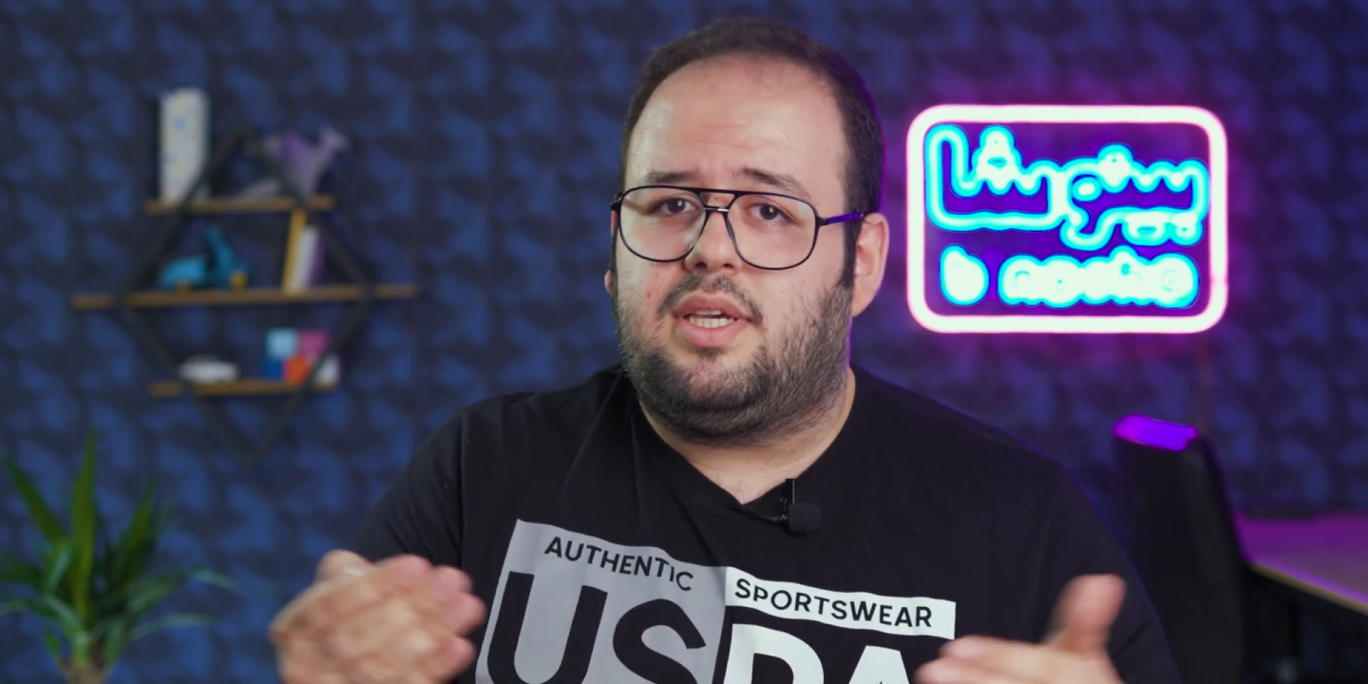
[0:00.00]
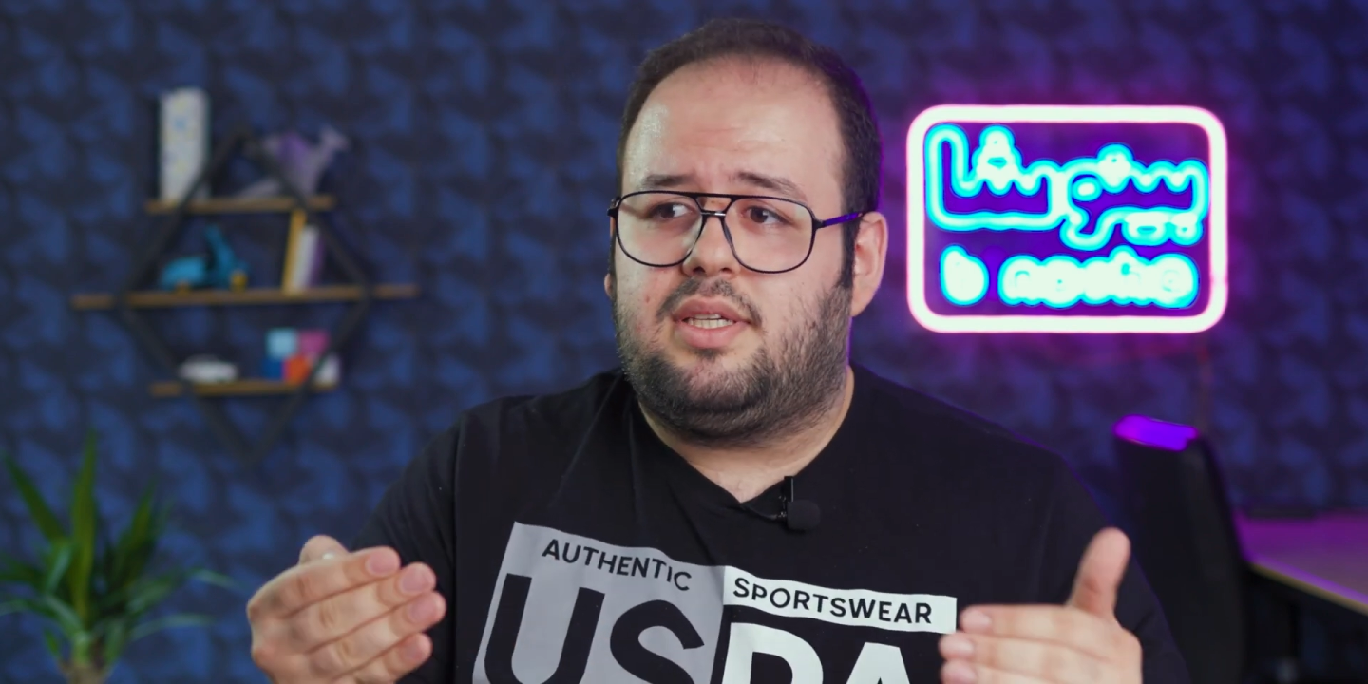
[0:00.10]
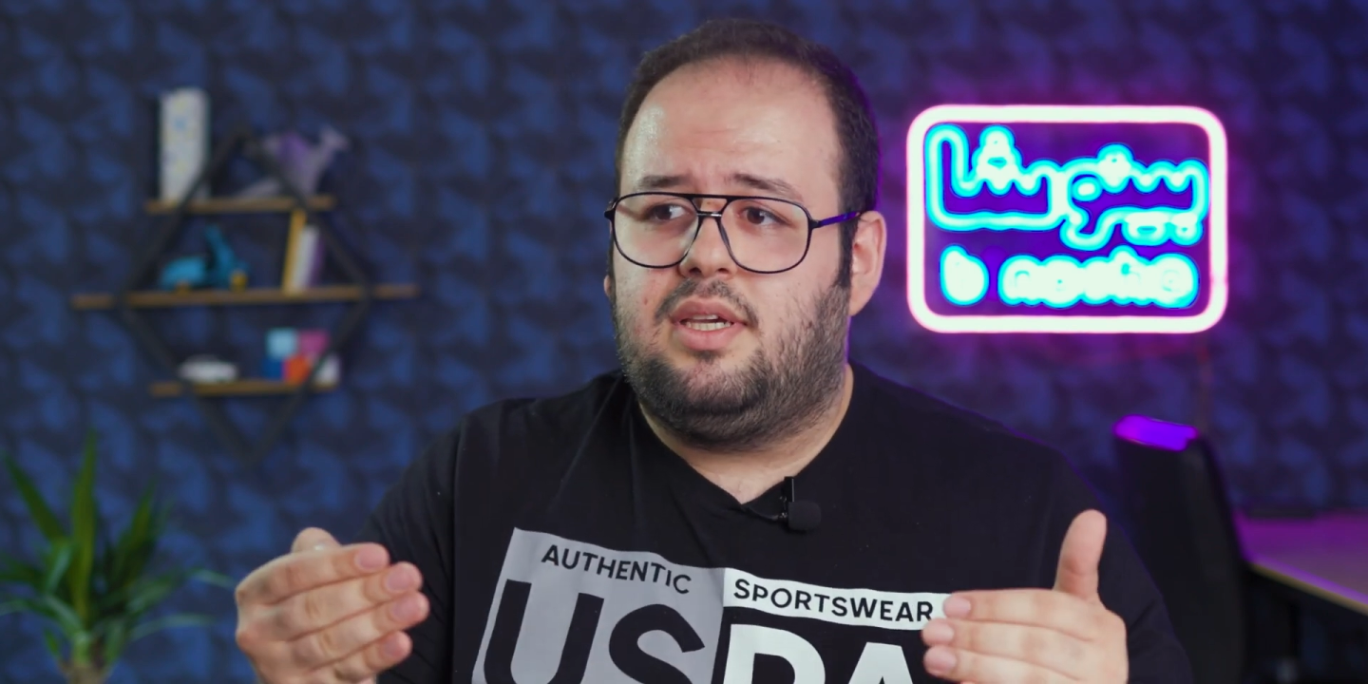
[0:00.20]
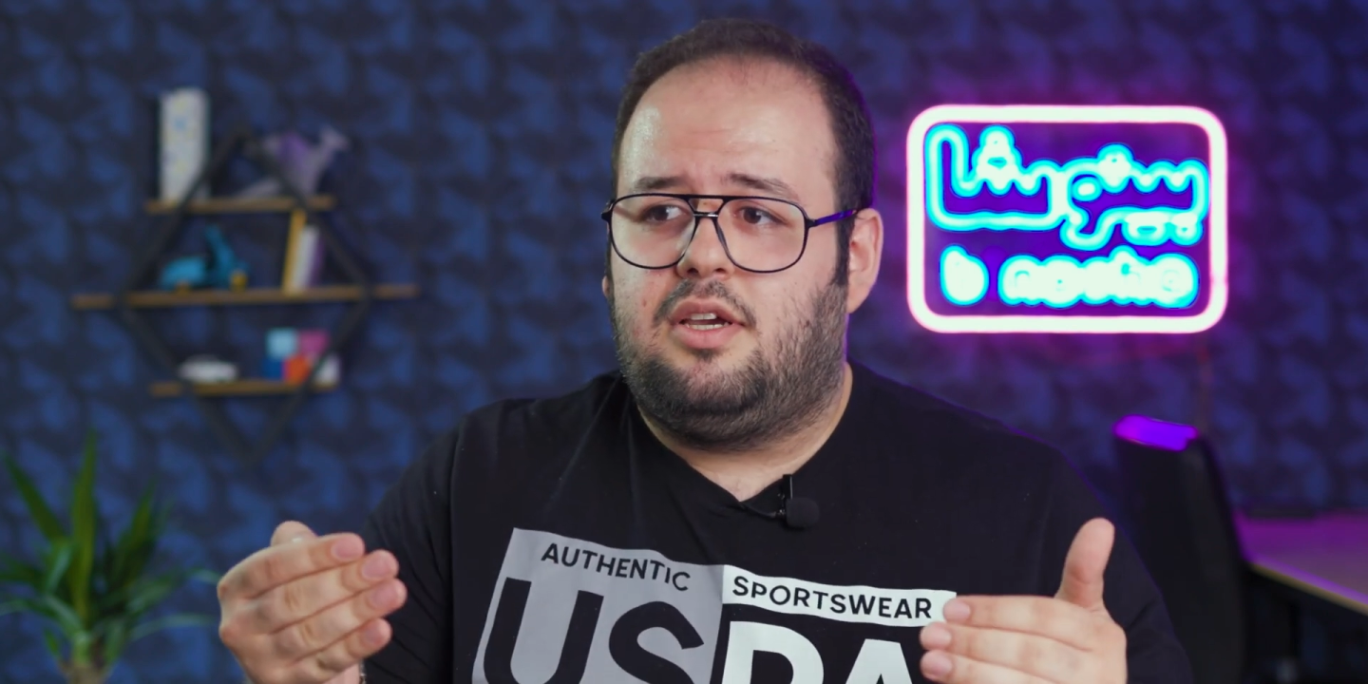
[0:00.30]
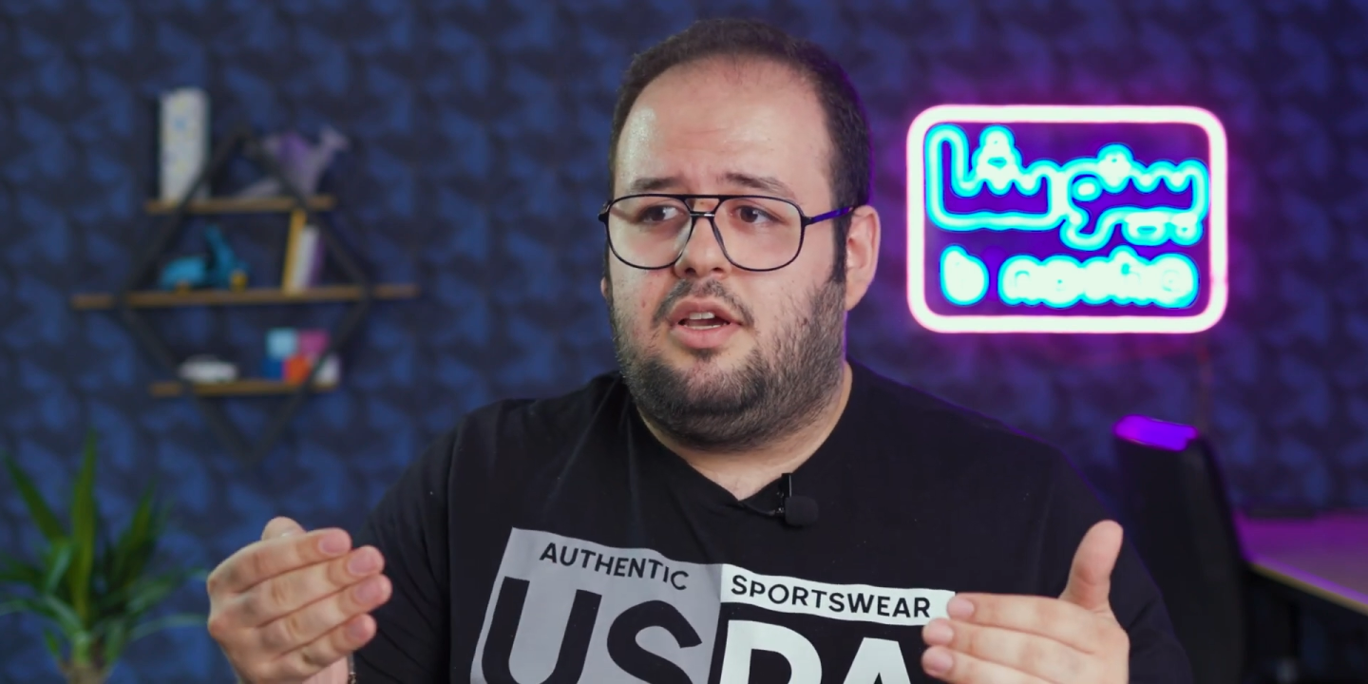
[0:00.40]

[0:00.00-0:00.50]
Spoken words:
like